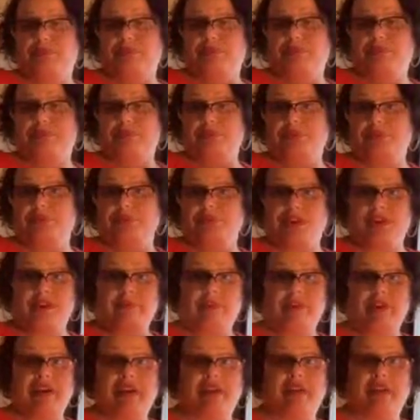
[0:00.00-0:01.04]
through
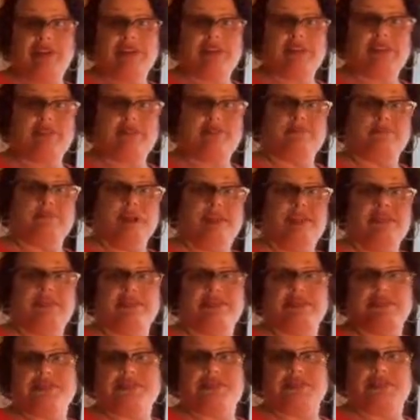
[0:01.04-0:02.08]
grandparents,
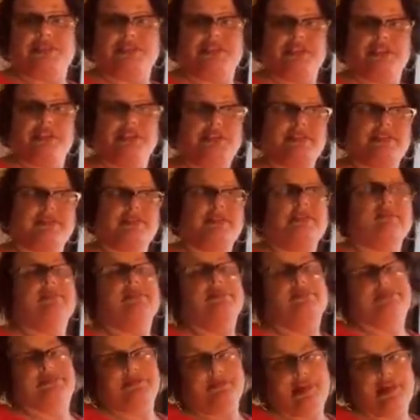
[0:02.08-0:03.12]
brothers, sisters,
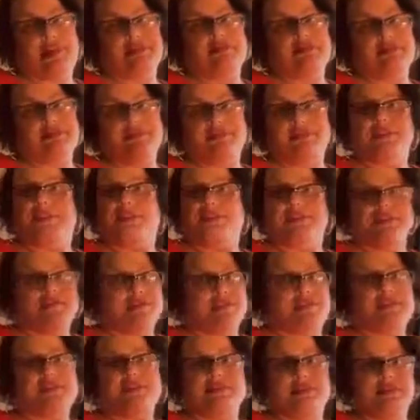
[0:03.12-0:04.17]
friends. Of course,
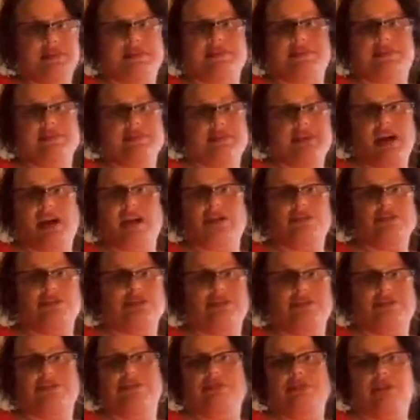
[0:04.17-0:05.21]
friends are going to text
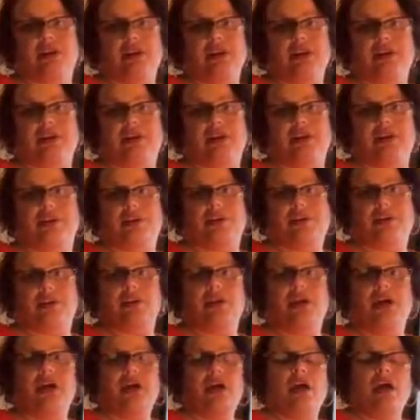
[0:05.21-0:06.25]
you and call you.
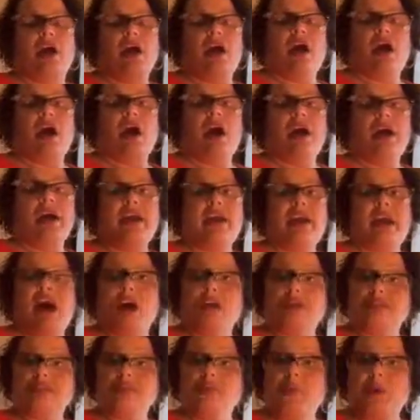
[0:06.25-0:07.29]
It
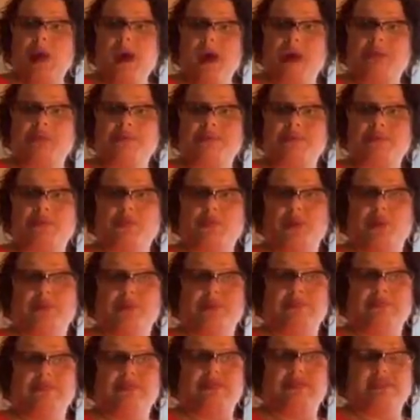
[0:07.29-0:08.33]
also helps with
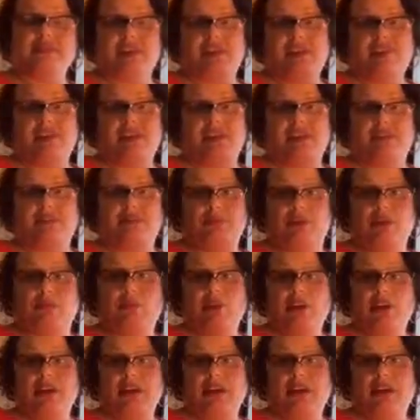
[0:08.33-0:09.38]
safety when
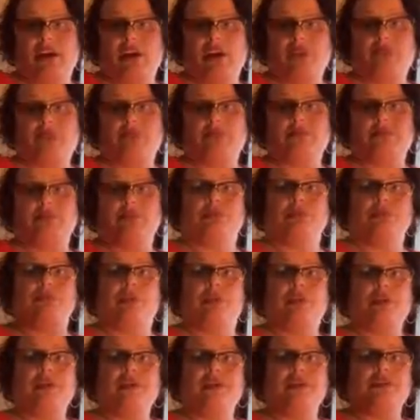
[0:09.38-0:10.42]
walking home. You
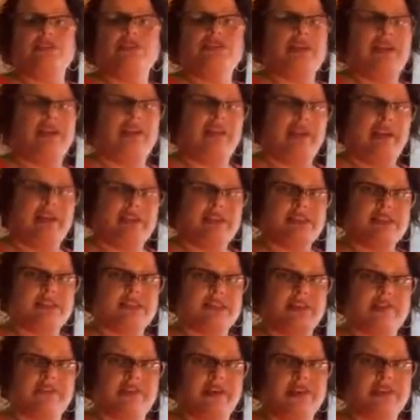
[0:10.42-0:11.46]
know that your child has this
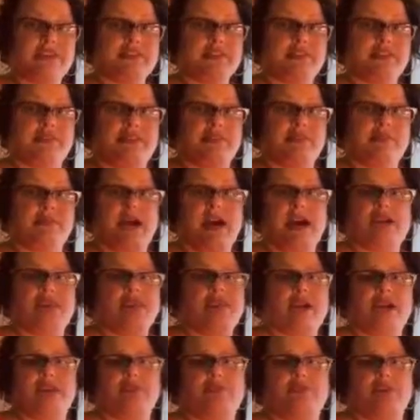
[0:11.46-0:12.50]
device to keep
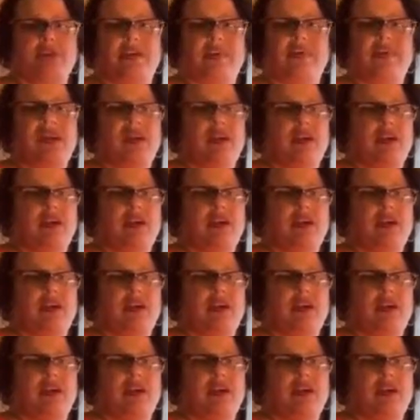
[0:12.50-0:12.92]
contact with